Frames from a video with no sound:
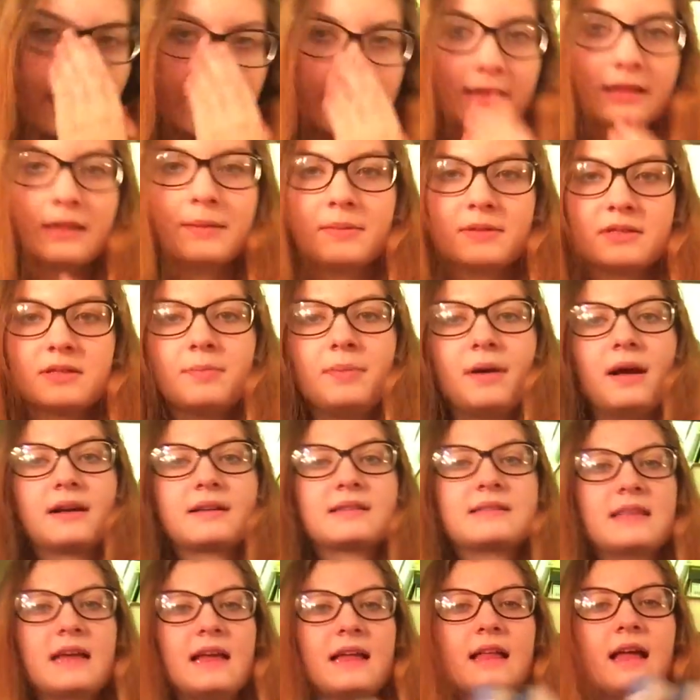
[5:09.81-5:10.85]
not get them as a
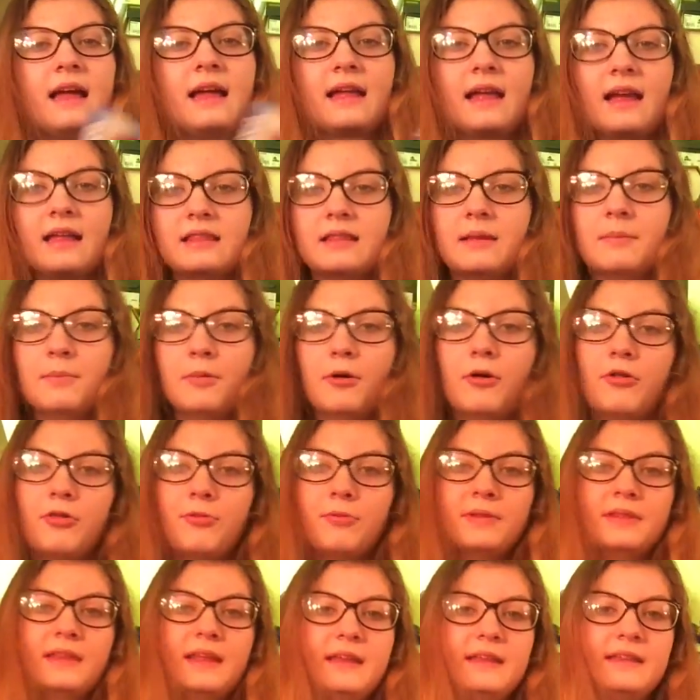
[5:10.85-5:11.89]
box set. I got them
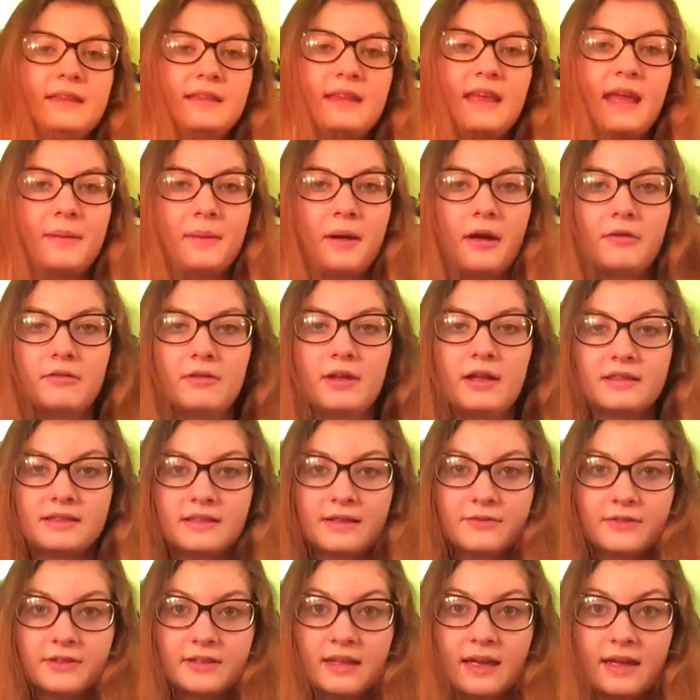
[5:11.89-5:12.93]
both when they came out at
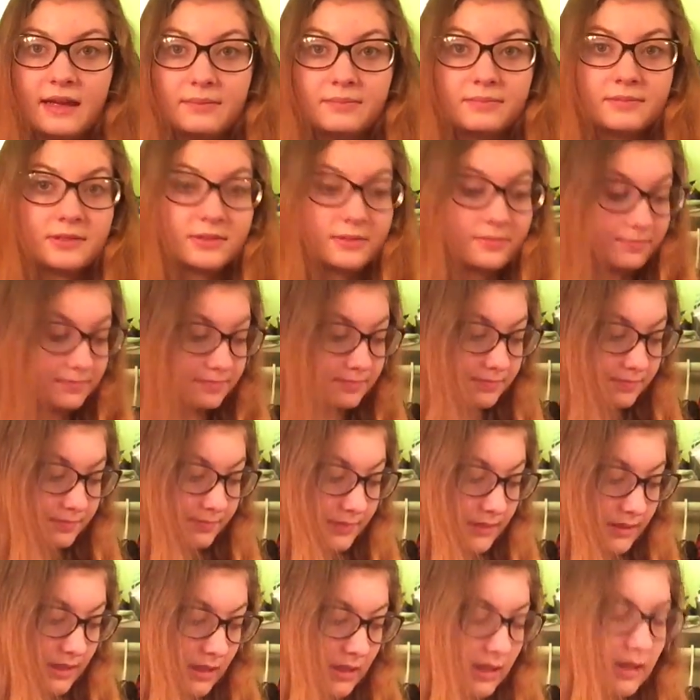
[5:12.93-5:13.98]
different times.
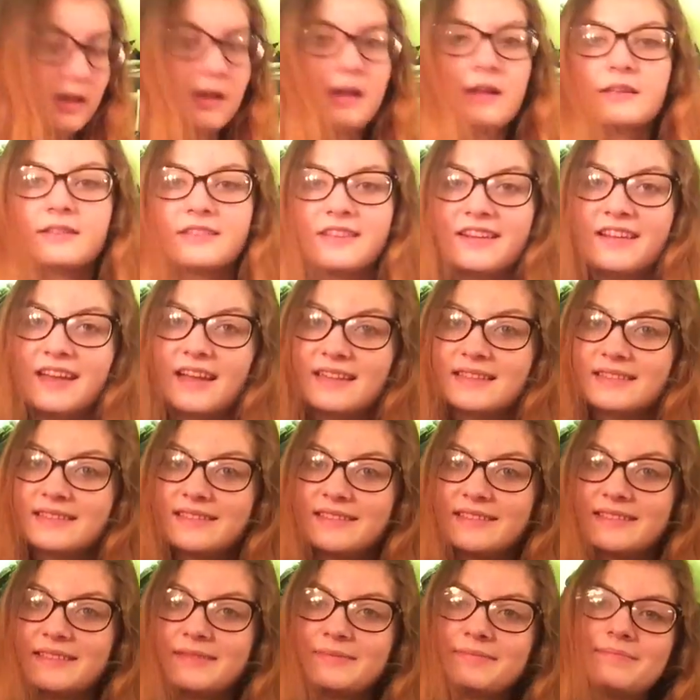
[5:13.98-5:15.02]
So
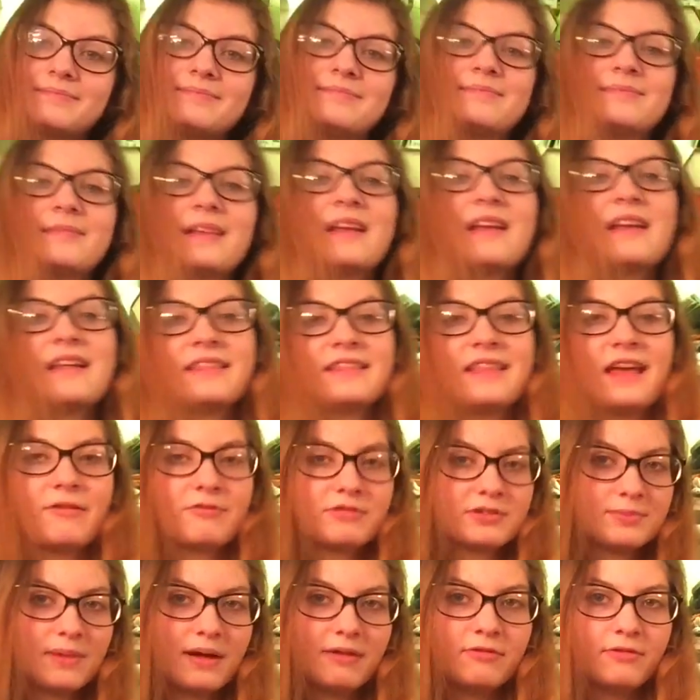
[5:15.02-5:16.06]
yes, that
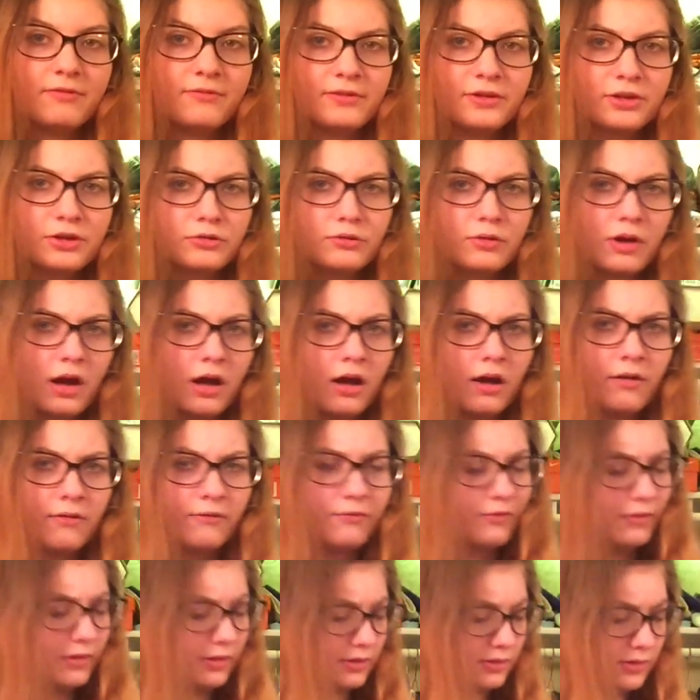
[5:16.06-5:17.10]
was my review
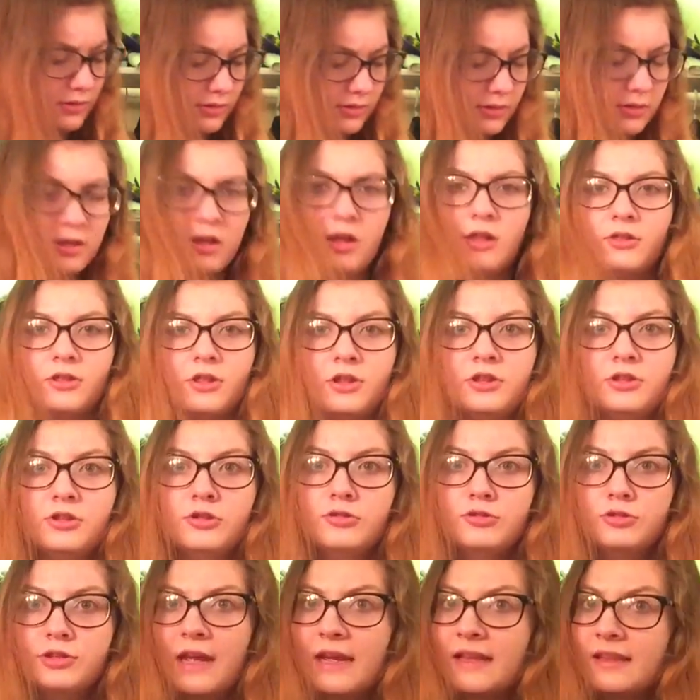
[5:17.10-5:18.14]
of the
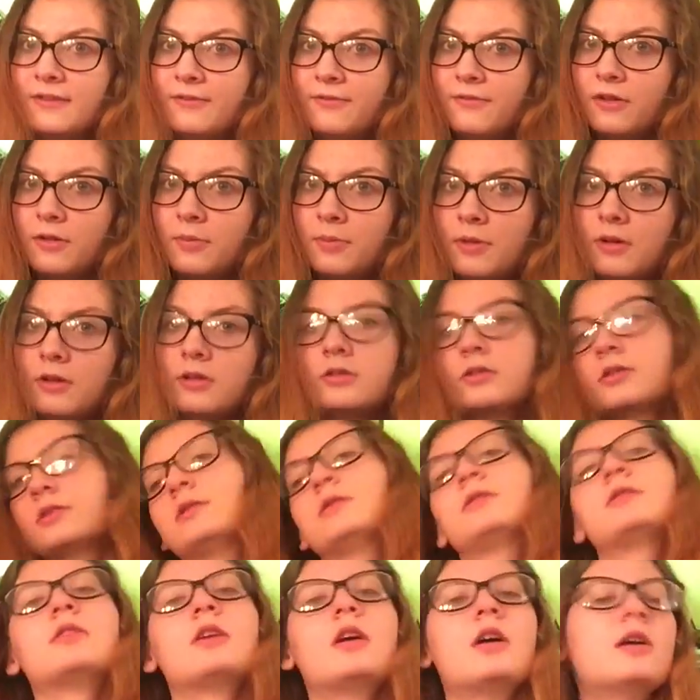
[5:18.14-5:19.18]
Dan and Phil
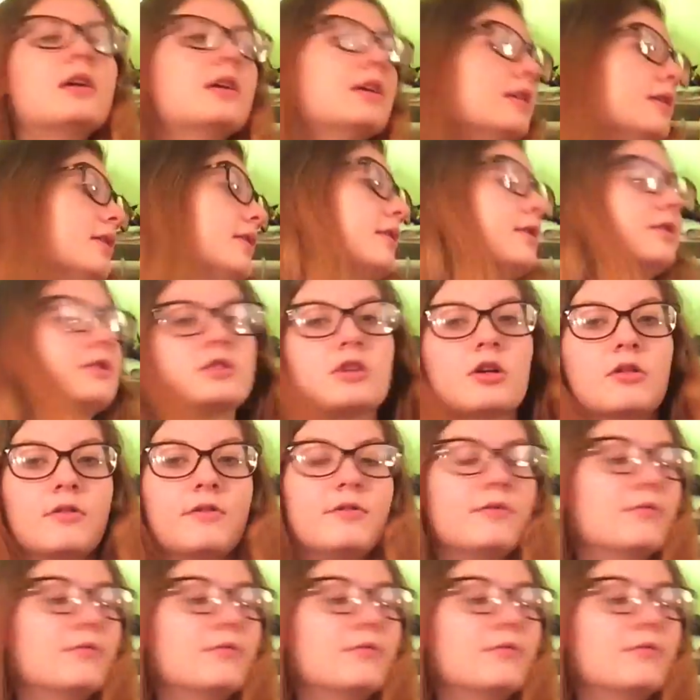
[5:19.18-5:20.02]
books. So